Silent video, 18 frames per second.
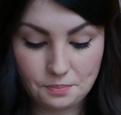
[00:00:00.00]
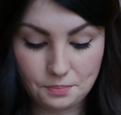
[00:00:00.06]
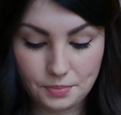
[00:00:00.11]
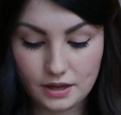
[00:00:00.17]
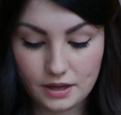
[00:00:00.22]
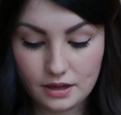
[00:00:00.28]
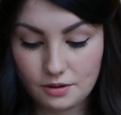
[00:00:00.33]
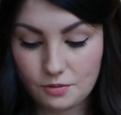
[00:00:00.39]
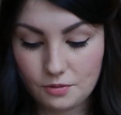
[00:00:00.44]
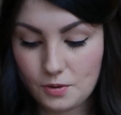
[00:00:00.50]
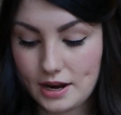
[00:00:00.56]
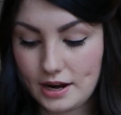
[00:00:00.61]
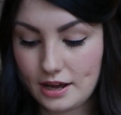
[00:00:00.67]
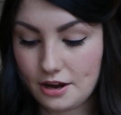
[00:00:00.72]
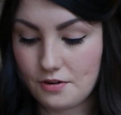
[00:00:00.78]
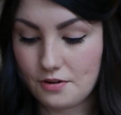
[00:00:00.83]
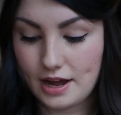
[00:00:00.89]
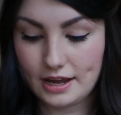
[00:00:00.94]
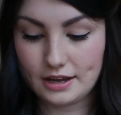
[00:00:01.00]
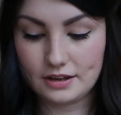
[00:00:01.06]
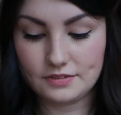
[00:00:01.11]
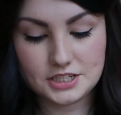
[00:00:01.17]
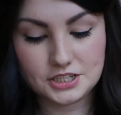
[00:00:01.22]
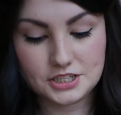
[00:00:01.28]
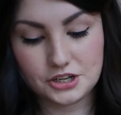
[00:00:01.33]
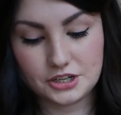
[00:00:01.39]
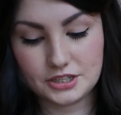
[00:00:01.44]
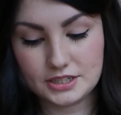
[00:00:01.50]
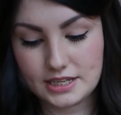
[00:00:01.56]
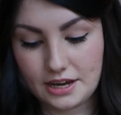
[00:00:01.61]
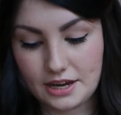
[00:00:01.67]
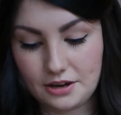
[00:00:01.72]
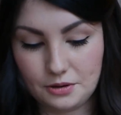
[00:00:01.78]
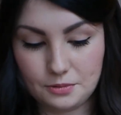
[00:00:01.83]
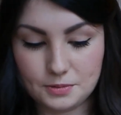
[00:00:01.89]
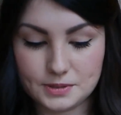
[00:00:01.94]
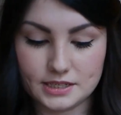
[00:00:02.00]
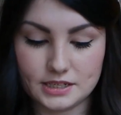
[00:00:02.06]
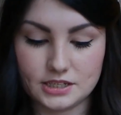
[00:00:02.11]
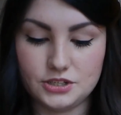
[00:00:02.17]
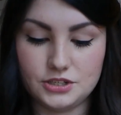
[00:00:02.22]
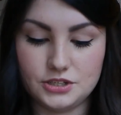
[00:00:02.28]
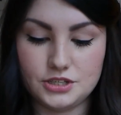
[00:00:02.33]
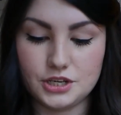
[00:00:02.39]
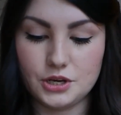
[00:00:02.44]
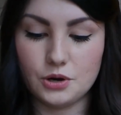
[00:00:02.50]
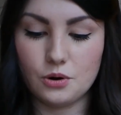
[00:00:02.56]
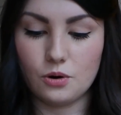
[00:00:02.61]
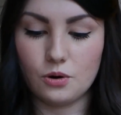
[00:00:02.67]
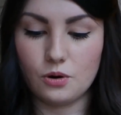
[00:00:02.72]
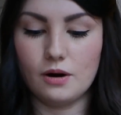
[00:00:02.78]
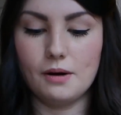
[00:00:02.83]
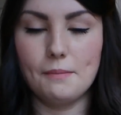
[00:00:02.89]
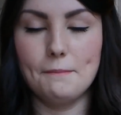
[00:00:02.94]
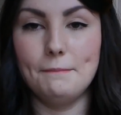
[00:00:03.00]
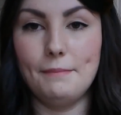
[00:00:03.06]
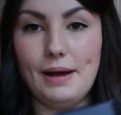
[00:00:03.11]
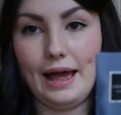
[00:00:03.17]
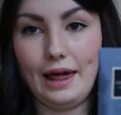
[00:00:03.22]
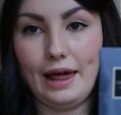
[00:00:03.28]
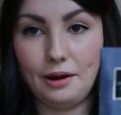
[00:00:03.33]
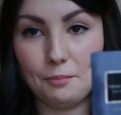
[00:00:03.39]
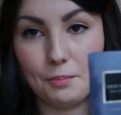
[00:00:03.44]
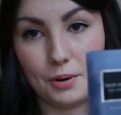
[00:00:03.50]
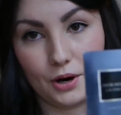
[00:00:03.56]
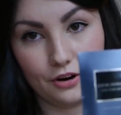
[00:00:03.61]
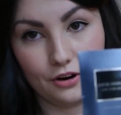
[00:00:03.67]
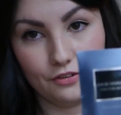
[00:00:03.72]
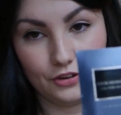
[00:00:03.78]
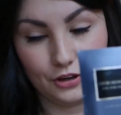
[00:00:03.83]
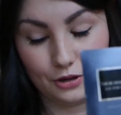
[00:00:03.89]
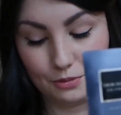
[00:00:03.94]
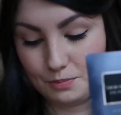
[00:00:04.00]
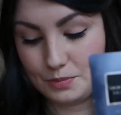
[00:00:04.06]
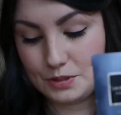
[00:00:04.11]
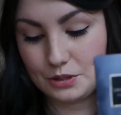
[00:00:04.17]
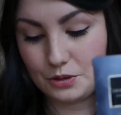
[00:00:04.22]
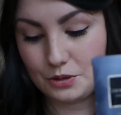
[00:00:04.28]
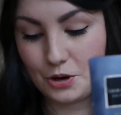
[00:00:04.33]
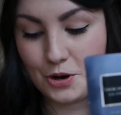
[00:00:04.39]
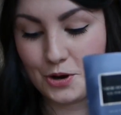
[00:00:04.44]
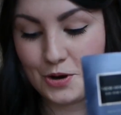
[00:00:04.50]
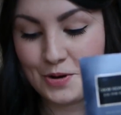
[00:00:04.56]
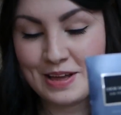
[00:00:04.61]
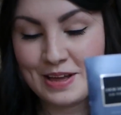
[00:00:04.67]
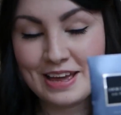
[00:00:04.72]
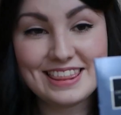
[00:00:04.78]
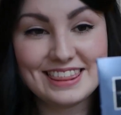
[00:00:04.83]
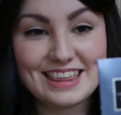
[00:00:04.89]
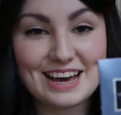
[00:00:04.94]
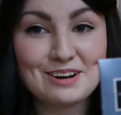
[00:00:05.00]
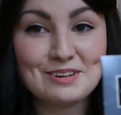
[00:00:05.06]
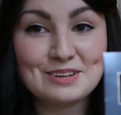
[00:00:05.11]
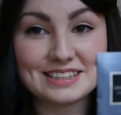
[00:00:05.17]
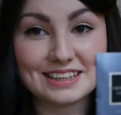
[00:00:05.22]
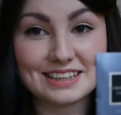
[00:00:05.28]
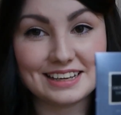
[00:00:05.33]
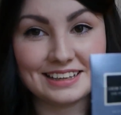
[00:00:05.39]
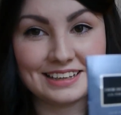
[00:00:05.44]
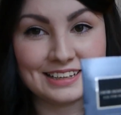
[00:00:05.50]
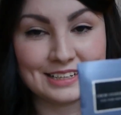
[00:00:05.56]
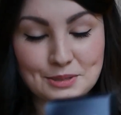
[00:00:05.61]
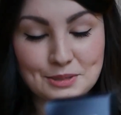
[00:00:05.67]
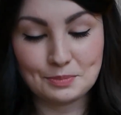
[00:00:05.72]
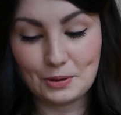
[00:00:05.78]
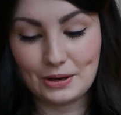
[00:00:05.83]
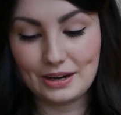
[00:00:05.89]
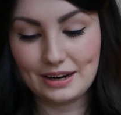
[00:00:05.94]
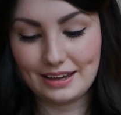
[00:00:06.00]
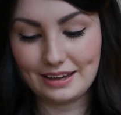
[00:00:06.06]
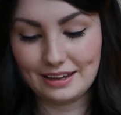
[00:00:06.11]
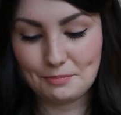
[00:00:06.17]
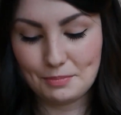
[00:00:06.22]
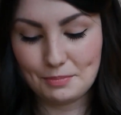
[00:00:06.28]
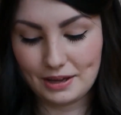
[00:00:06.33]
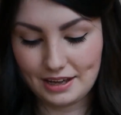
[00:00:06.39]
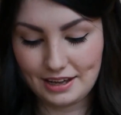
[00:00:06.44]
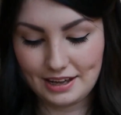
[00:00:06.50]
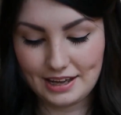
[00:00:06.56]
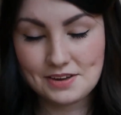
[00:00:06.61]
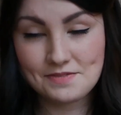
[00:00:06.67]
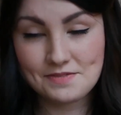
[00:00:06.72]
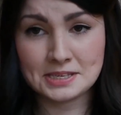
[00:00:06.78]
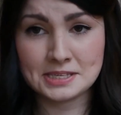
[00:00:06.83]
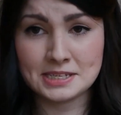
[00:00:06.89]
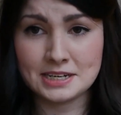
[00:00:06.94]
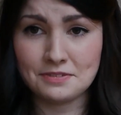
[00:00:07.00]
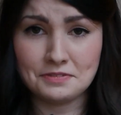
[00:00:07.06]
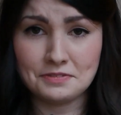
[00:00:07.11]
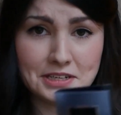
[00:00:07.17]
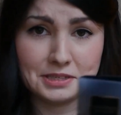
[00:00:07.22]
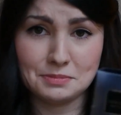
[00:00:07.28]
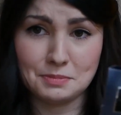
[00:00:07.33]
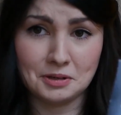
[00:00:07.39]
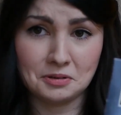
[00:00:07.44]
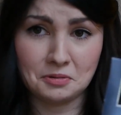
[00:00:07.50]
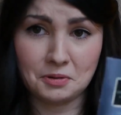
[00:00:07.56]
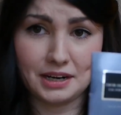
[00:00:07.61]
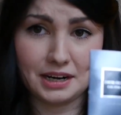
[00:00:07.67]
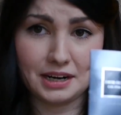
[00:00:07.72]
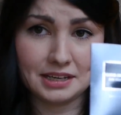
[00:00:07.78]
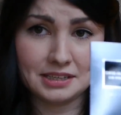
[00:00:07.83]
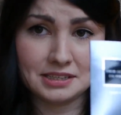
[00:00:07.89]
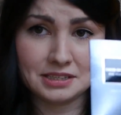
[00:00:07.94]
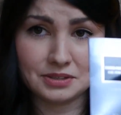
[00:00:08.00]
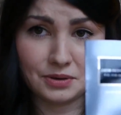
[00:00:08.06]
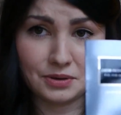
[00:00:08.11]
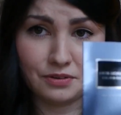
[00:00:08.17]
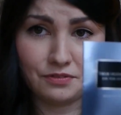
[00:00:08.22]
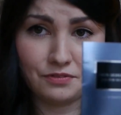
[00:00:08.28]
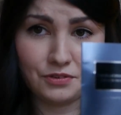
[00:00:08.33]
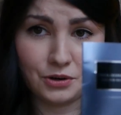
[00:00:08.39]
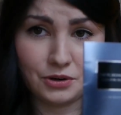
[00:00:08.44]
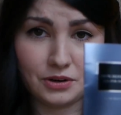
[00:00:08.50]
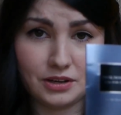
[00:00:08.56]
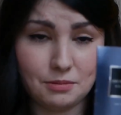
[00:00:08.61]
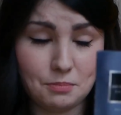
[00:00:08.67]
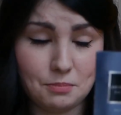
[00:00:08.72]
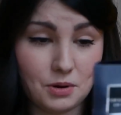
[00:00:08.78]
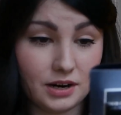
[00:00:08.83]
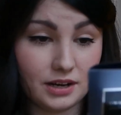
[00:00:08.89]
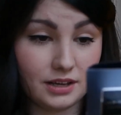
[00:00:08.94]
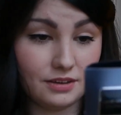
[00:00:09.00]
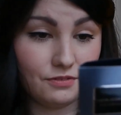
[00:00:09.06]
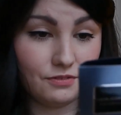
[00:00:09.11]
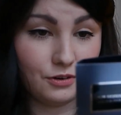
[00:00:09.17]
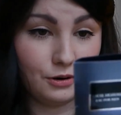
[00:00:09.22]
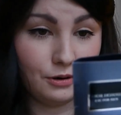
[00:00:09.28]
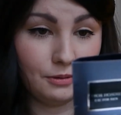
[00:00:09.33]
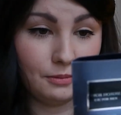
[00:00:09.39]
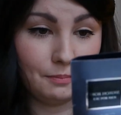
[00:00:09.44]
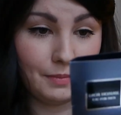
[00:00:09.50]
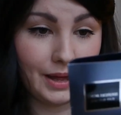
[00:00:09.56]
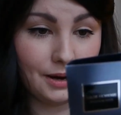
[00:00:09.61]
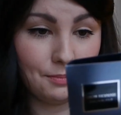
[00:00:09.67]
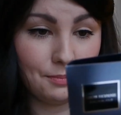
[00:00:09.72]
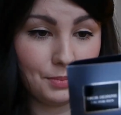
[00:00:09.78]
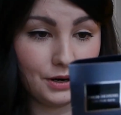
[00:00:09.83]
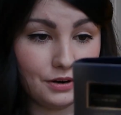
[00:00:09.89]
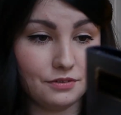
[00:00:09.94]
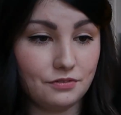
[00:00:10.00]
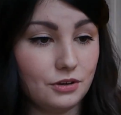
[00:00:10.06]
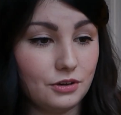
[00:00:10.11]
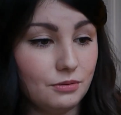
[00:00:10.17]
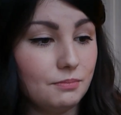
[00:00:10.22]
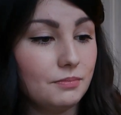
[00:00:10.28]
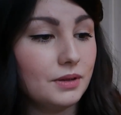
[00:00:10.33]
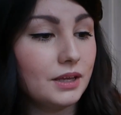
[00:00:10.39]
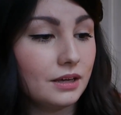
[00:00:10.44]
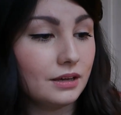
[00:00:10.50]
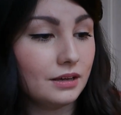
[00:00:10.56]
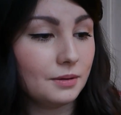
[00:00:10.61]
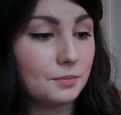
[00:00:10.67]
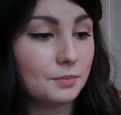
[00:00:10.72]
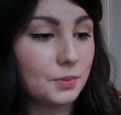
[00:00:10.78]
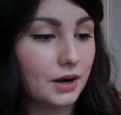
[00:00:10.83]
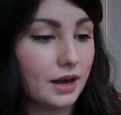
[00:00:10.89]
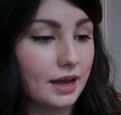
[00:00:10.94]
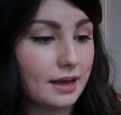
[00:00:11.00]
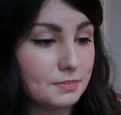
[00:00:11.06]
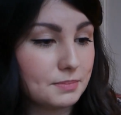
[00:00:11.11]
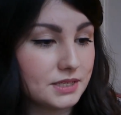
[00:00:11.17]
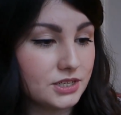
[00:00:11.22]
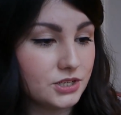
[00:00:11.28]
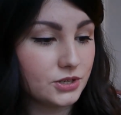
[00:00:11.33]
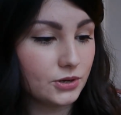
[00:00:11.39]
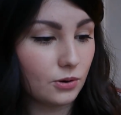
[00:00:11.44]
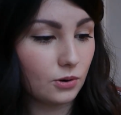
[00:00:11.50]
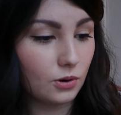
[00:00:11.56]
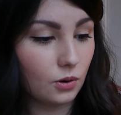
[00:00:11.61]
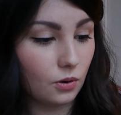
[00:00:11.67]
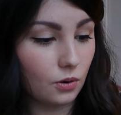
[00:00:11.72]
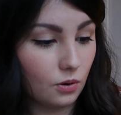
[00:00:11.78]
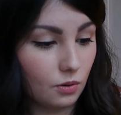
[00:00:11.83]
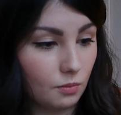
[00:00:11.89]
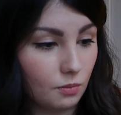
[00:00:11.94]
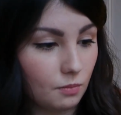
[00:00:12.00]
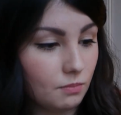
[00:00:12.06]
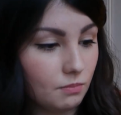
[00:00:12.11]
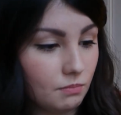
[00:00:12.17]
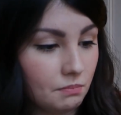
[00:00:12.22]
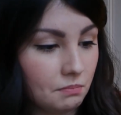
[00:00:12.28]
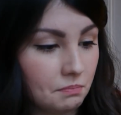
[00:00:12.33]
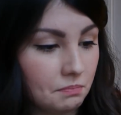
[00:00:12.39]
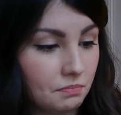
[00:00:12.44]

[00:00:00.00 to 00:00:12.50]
But when it arrived, it turns out it was a Dior Man perfume, so that was slightly disappointing, but I gave it a sniff and it smelled quite nice. So if you're in the market for Man perfume, perhaps Dior Homme.